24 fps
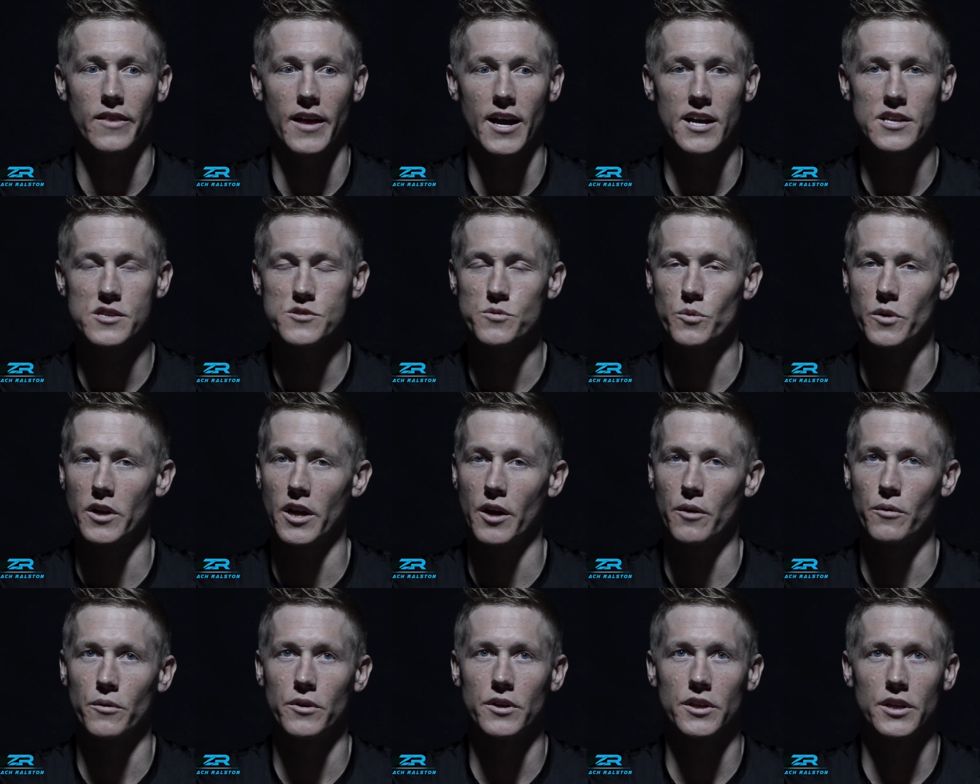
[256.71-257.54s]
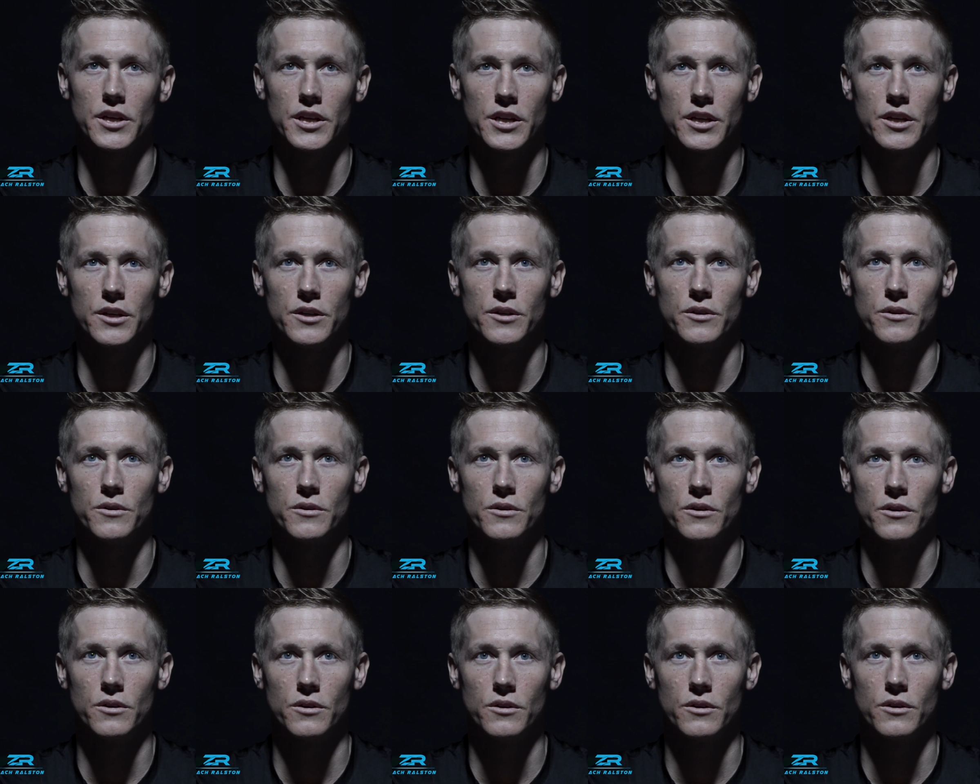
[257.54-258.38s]
That's when I really
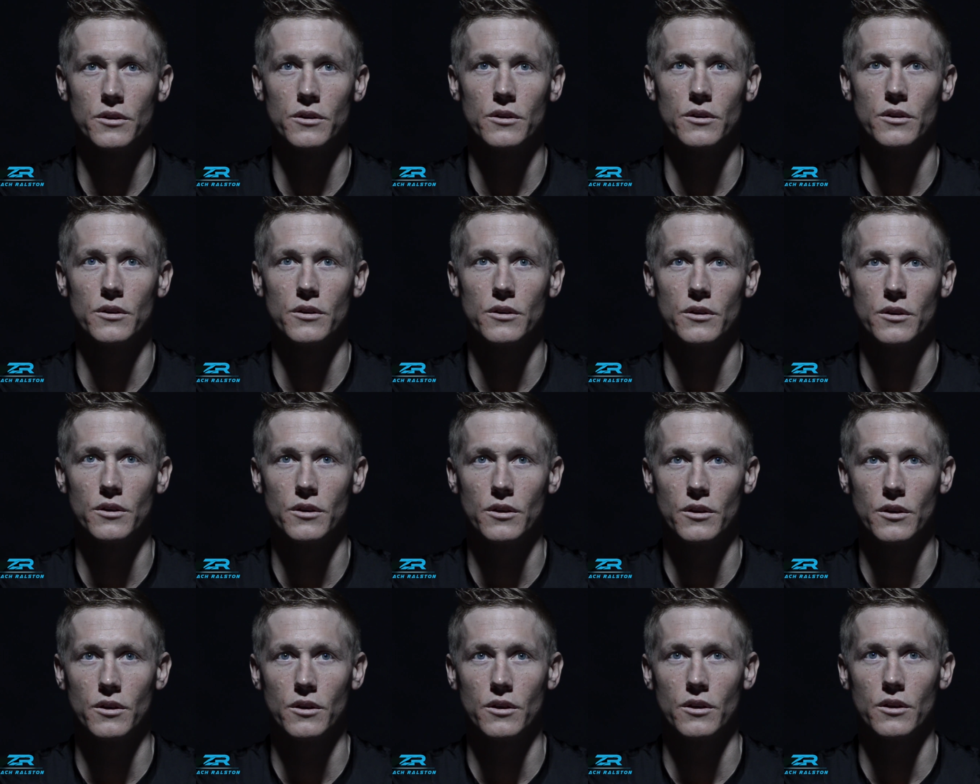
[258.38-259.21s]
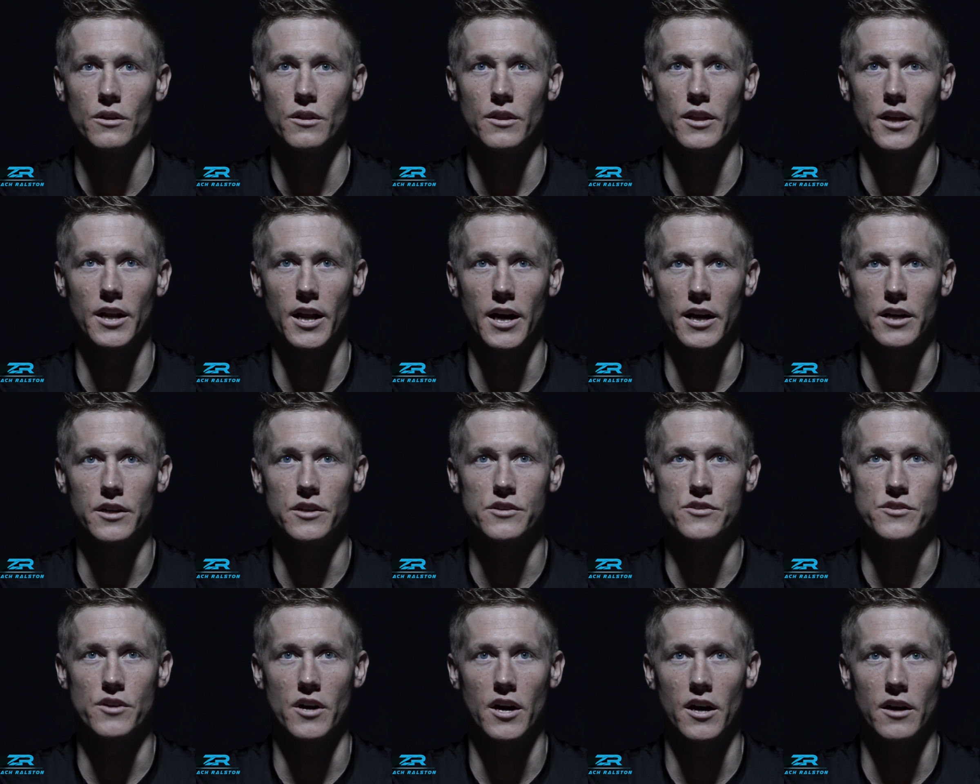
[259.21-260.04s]
knew that I can
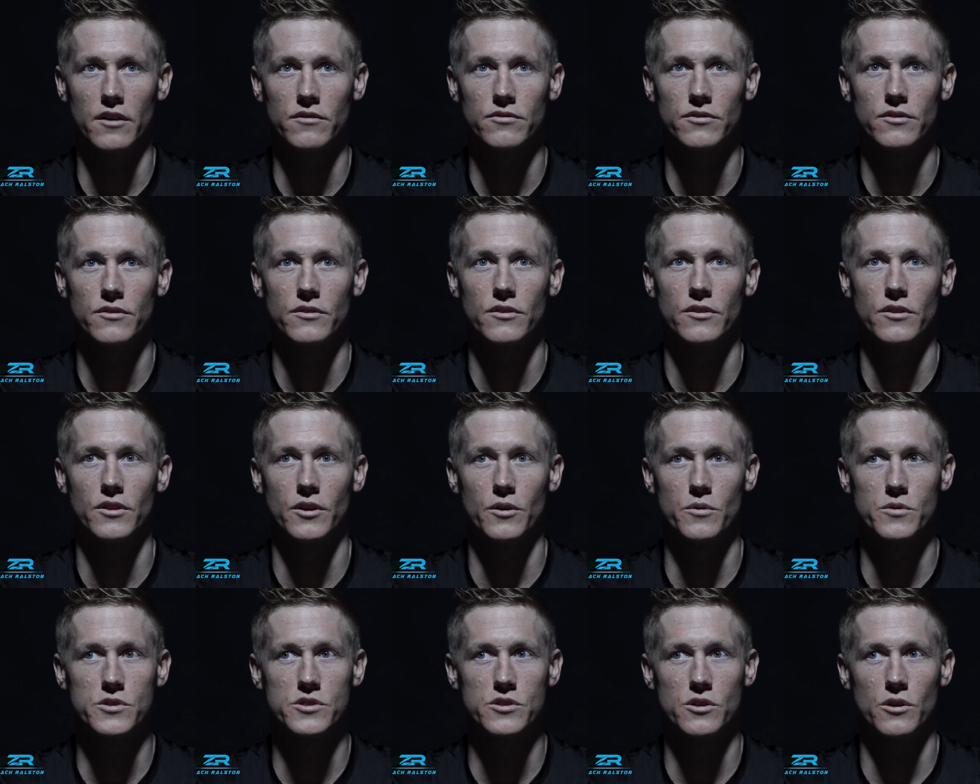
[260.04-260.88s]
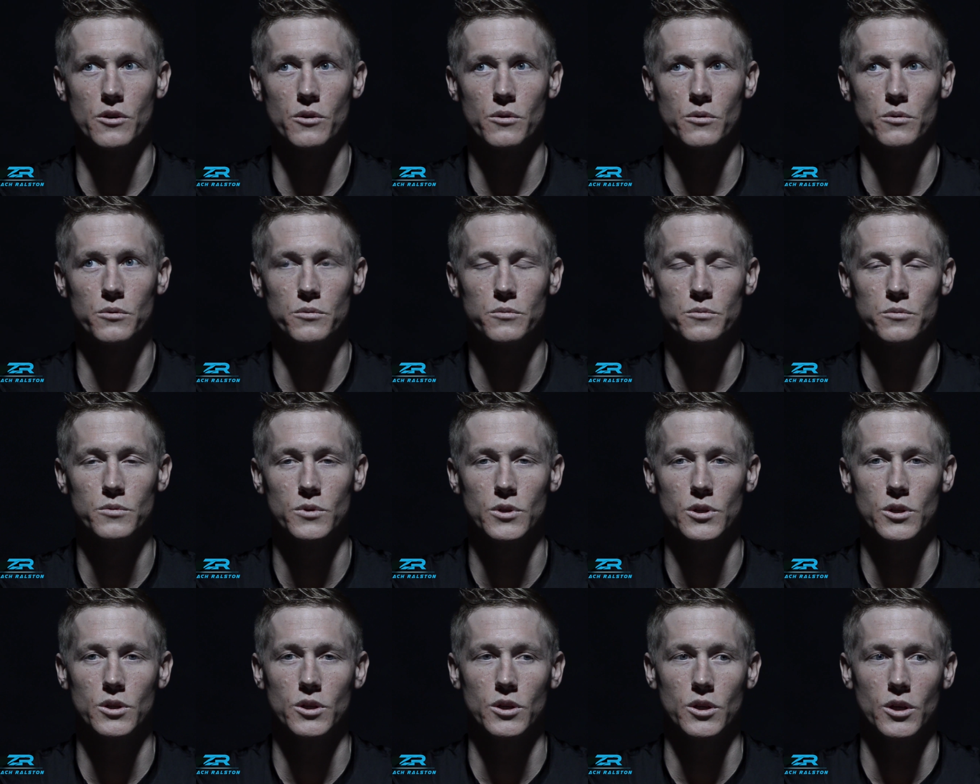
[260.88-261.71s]
drive. There was no,
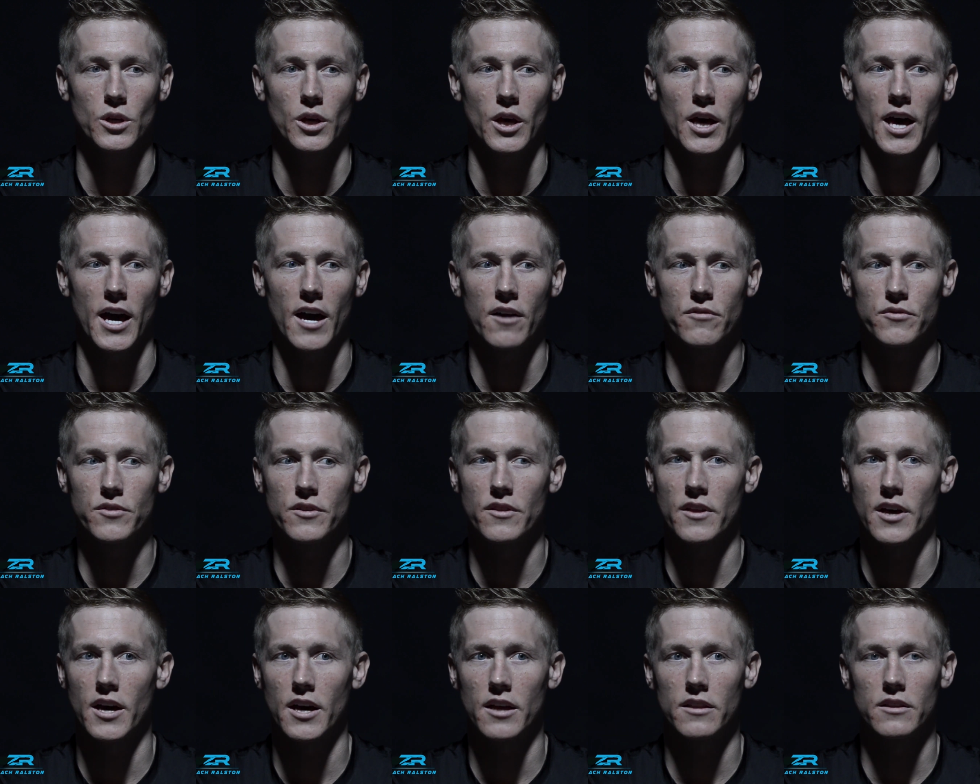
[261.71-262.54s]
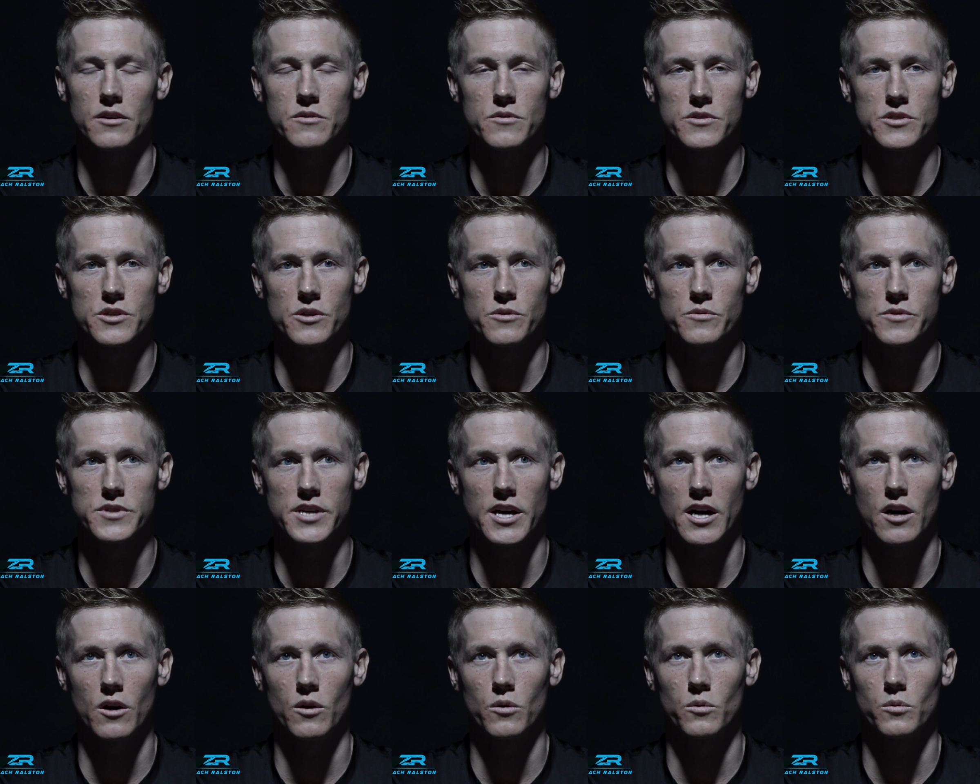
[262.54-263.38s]
after that, there was no
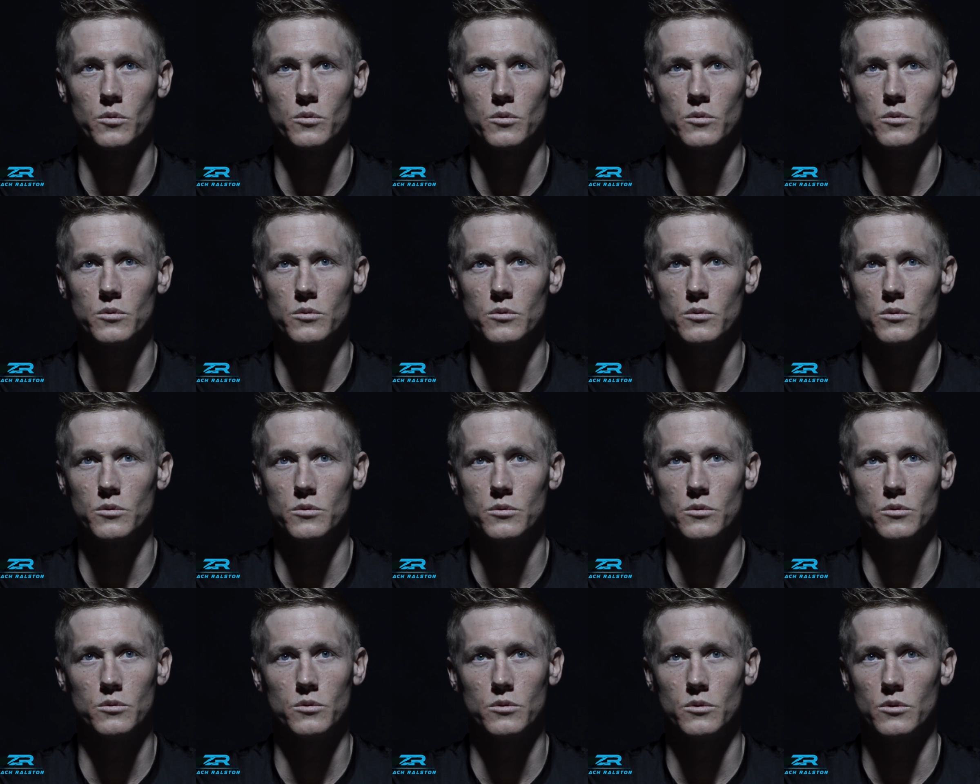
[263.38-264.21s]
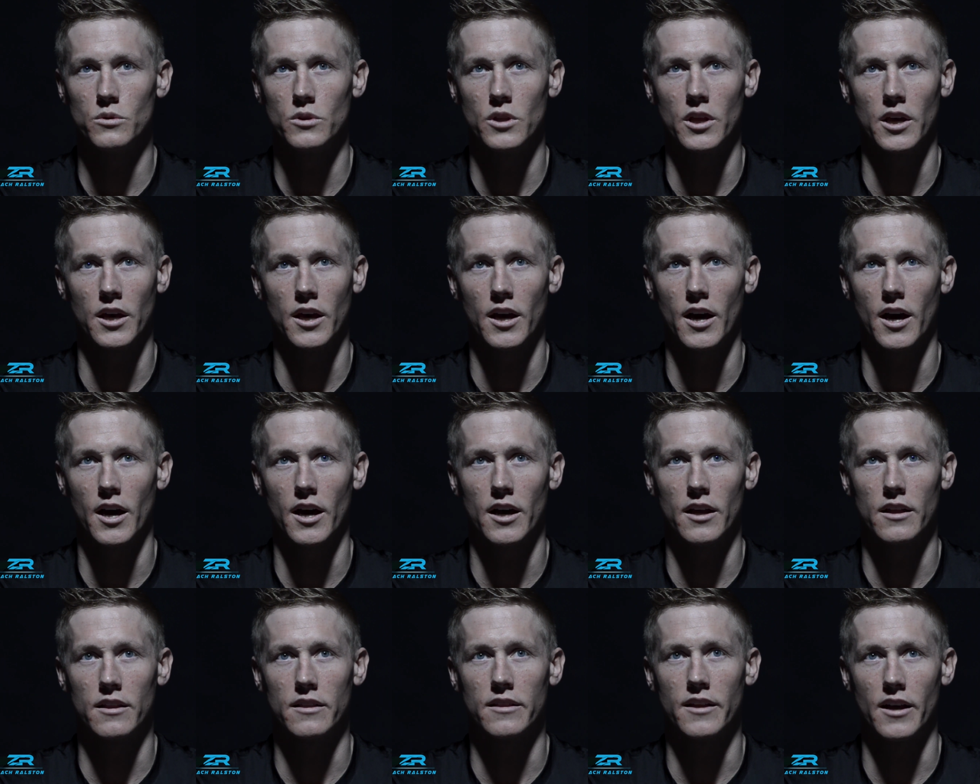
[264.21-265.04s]
doubt that
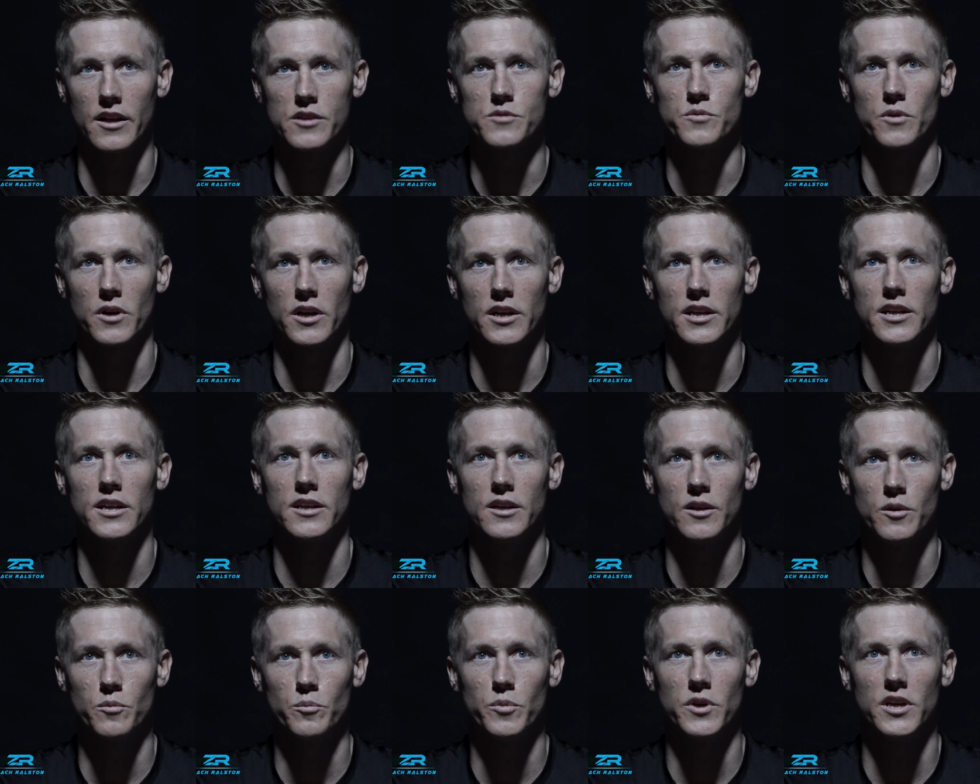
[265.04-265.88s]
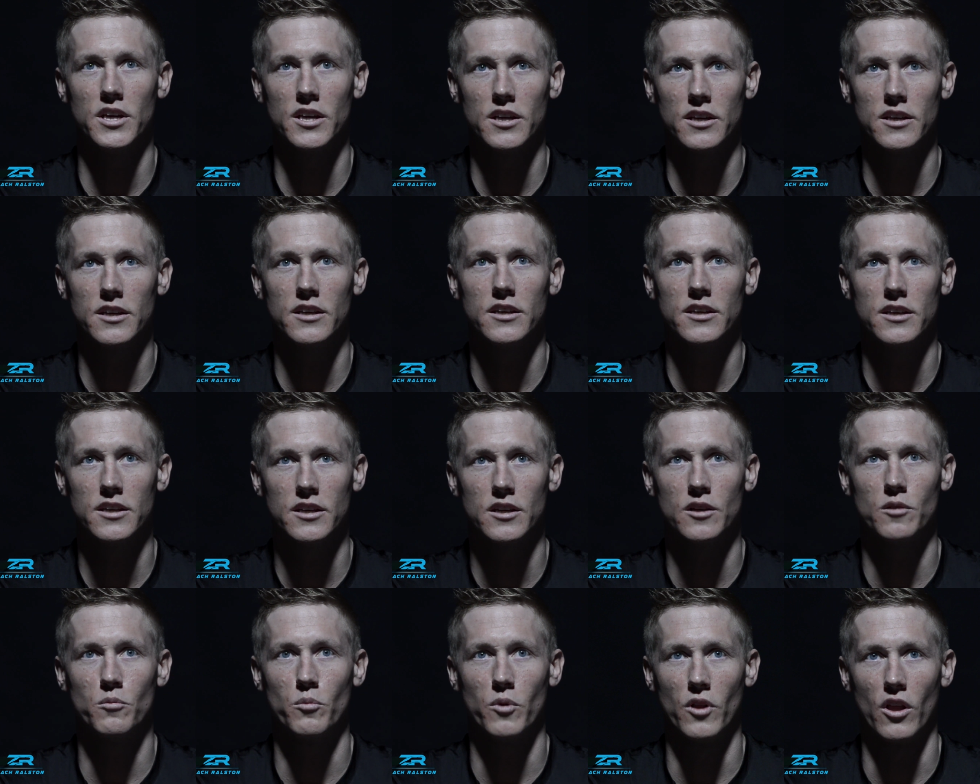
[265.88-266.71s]
that's where I needed to be
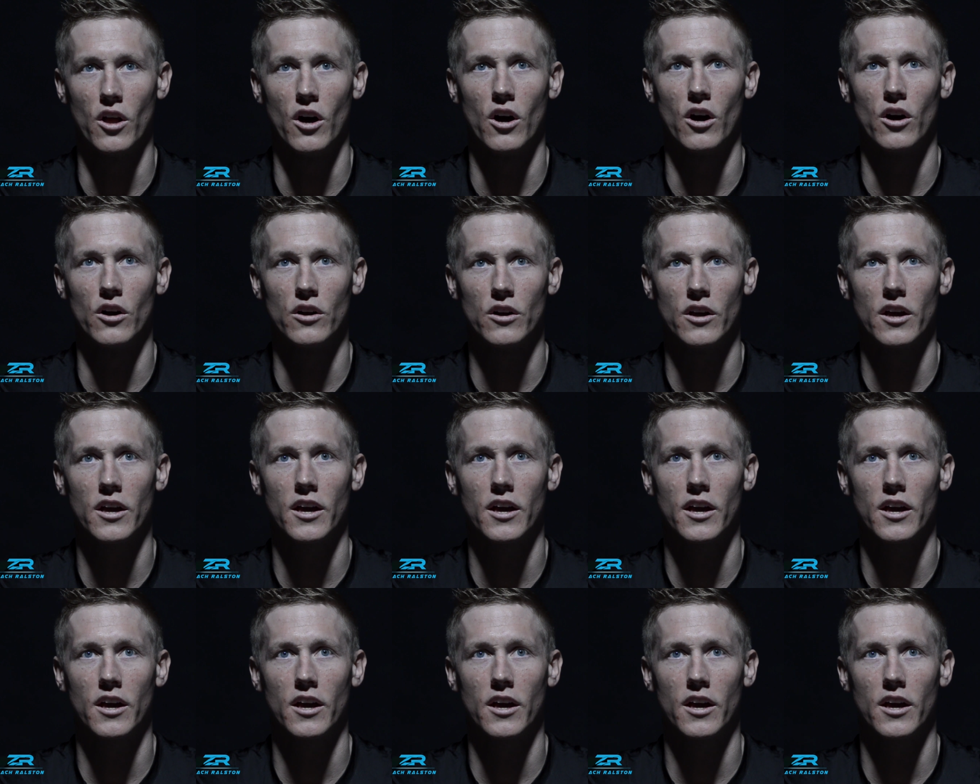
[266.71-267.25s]
and belong.